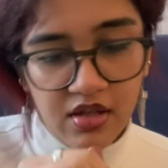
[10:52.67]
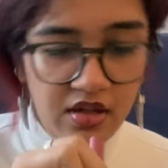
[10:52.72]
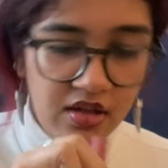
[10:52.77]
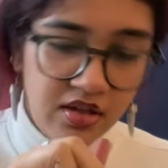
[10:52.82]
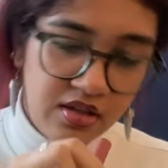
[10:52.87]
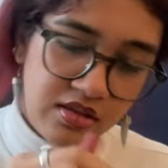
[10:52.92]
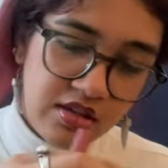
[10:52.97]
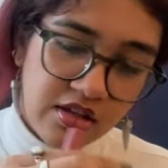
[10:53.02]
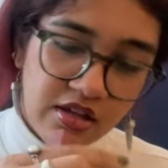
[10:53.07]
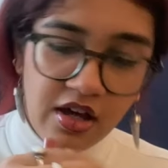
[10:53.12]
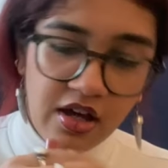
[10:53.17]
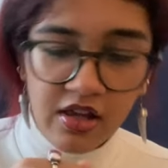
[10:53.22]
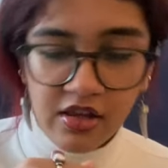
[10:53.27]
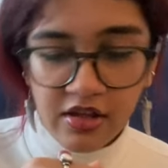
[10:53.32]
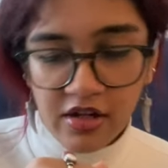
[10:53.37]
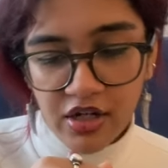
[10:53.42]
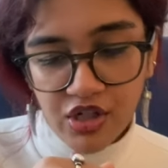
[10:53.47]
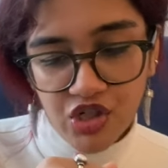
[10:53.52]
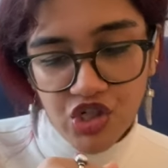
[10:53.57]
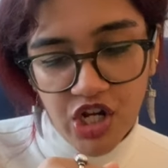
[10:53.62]
And the
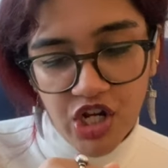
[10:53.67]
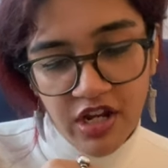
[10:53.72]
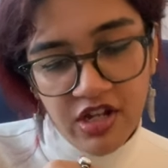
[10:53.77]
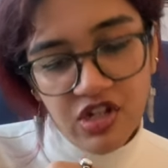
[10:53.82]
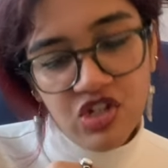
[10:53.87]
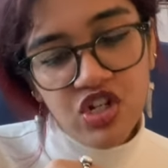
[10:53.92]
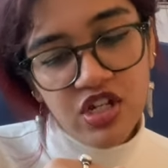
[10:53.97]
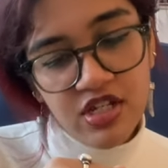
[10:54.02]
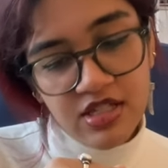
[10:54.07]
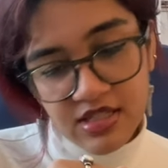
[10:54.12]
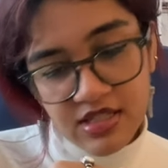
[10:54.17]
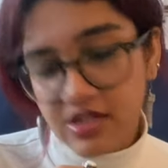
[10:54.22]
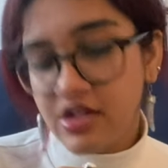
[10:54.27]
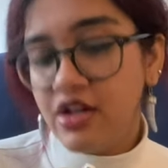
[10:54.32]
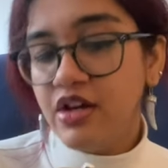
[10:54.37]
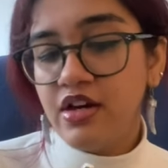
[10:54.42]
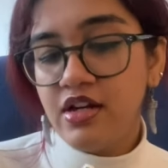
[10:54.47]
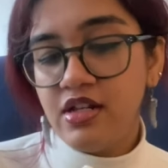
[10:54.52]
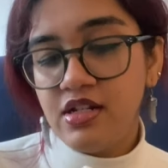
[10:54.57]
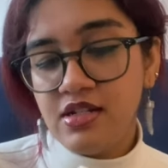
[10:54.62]
color Change is
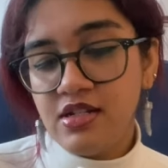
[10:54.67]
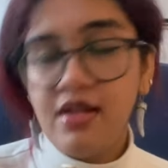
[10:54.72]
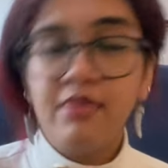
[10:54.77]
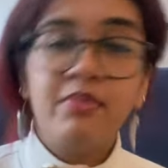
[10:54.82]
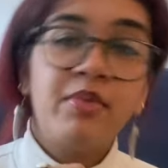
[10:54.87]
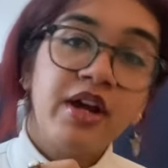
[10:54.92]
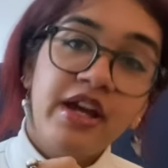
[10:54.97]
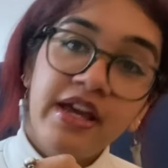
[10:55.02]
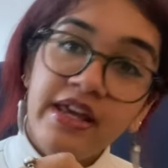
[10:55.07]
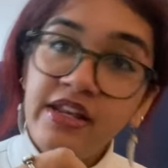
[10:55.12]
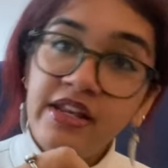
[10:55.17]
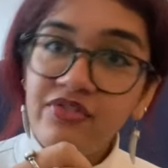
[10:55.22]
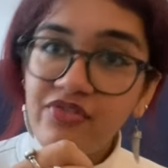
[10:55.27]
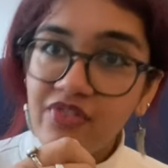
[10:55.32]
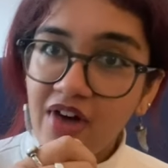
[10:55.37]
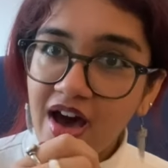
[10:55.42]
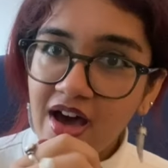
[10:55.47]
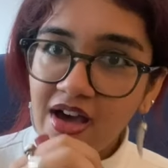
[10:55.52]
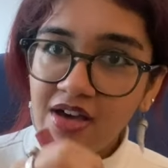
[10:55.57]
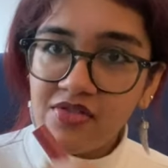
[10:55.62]
Good, number
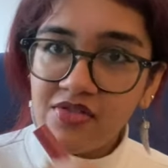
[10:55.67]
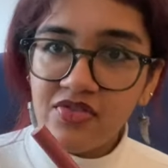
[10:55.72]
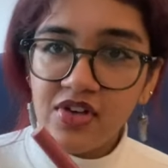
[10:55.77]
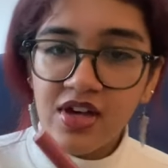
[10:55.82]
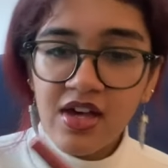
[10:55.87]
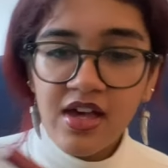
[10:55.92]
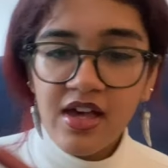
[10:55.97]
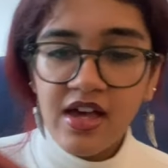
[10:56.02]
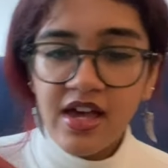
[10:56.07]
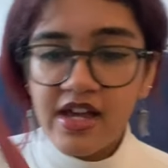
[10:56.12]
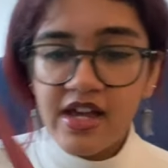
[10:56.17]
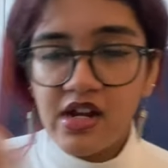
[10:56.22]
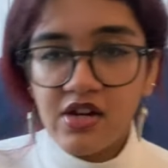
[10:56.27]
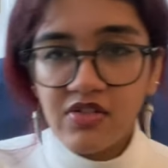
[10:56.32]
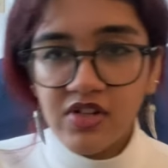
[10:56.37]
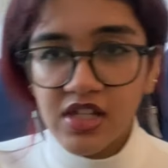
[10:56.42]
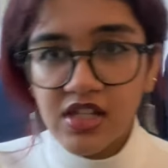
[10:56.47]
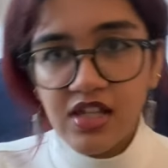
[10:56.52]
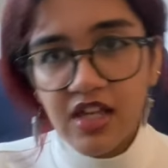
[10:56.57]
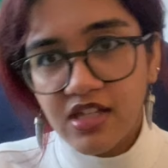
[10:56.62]
85. And I
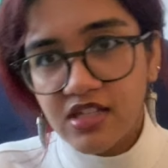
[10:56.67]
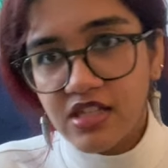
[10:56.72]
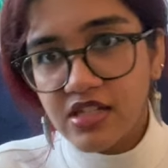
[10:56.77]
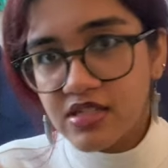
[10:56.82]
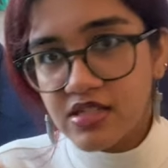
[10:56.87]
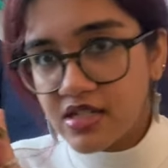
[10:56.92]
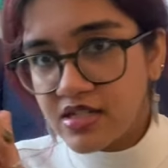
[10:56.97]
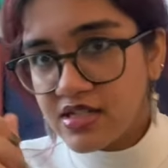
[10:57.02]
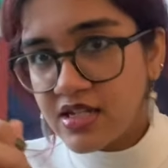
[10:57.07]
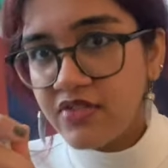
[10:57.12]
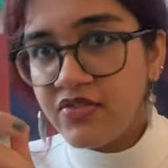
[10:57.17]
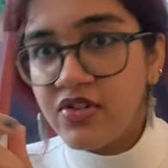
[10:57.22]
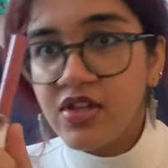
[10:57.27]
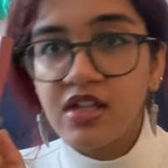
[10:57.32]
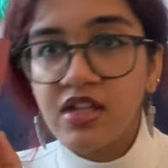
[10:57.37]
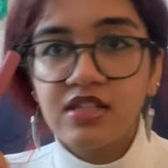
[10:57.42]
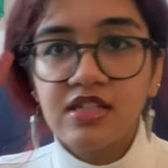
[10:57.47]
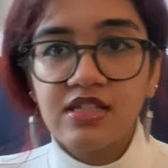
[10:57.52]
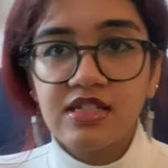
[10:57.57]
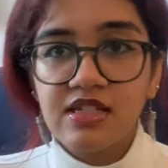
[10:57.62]
really like this because I feel
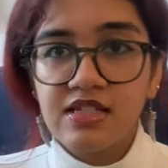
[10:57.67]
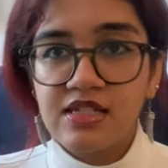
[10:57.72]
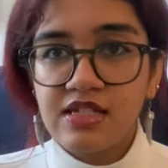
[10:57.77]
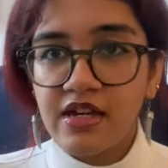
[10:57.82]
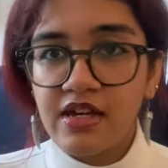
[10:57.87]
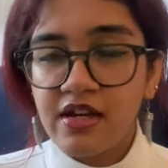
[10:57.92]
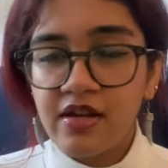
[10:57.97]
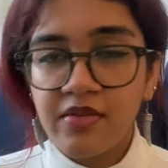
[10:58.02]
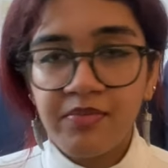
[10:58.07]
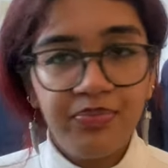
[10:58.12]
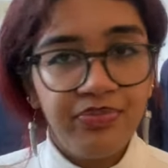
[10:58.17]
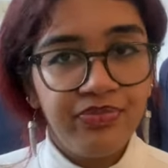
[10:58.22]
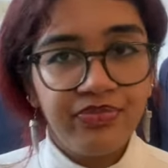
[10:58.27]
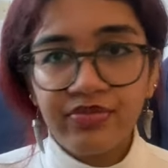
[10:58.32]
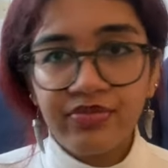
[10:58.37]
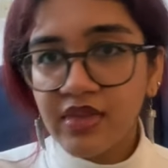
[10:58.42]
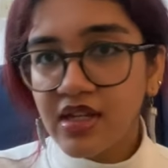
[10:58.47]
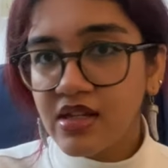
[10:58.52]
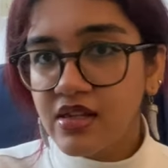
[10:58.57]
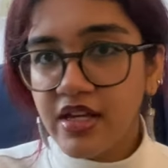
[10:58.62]
like this is a,
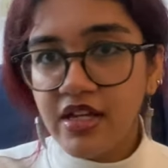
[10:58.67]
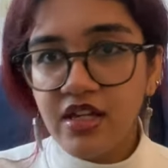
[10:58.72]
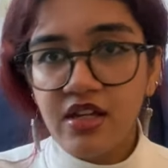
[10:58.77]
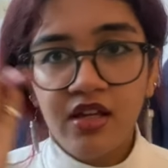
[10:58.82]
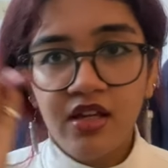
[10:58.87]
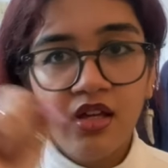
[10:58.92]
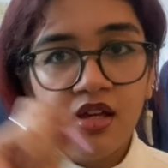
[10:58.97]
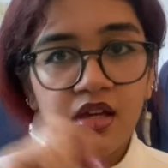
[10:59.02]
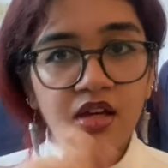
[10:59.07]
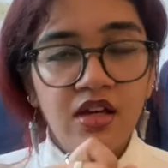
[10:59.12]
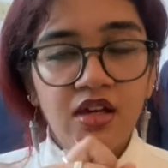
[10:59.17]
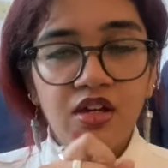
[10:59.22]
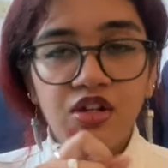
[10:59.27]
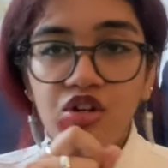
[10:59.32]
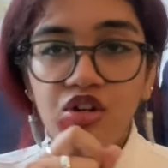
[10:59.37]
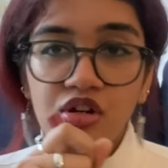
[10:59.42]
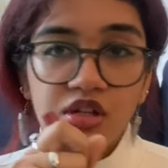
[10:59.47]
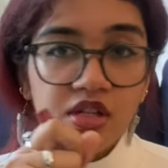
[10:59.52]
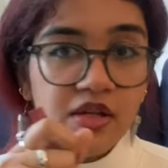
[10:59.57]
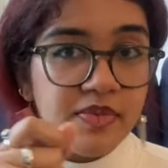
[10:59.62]
like,
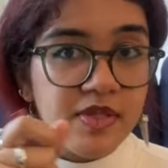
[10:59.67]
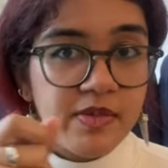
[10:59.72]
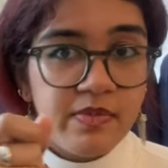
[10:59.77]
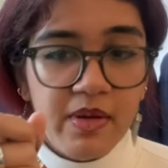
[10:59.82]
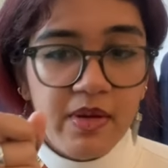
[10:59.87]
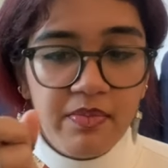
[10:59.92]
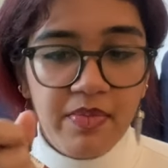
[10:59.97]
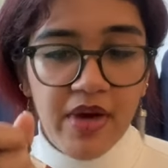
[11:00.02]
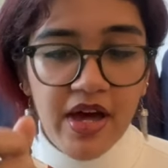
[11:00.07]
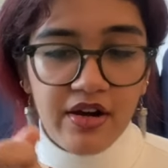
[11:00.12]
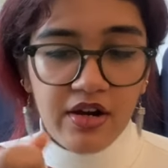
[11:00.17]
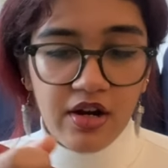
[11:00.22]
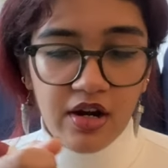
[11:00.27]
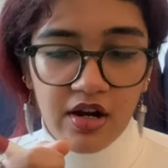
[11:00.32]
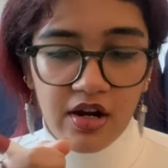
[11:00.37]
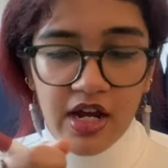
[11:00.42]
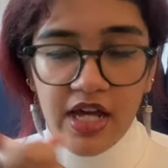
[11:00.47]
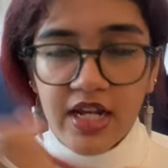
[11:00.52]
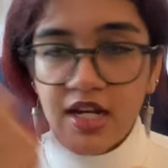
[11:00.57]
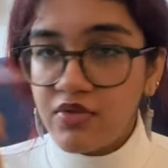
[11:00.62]
your lips but better,
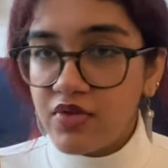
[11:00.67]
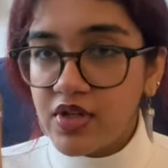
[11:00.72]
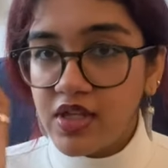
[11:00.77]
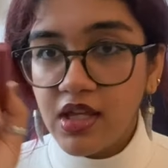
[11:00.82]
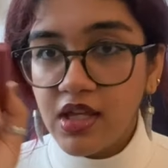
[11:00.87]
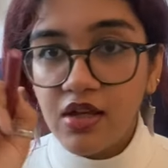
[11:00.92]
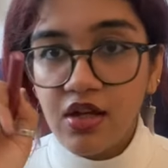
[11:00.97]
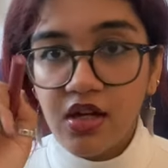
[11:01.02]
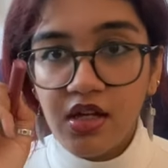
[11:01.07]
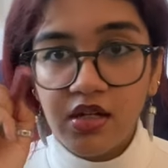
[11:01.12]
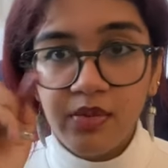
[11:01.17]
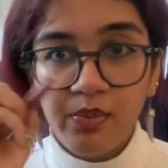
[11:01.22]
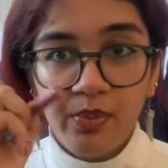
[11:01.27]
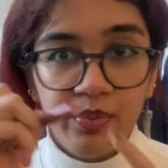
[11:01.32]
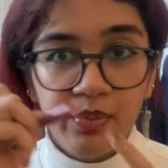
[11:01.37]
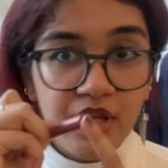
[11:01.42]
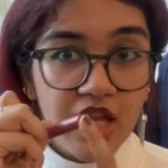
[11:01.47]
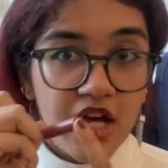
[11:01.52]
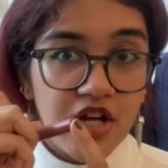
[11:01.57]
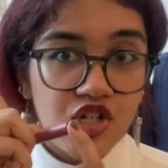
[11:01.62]
and a really good
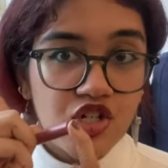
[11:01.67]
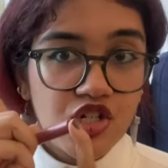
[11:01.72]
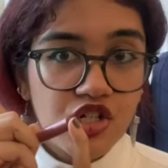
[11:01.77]
blush